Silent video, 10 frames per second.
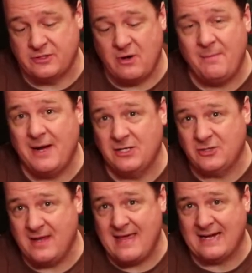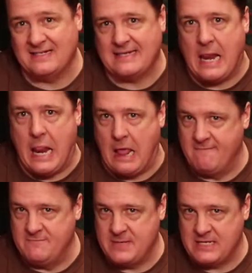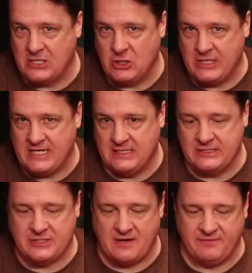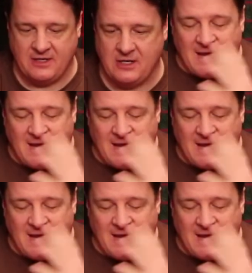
so I might try that because I love me a good English toffee.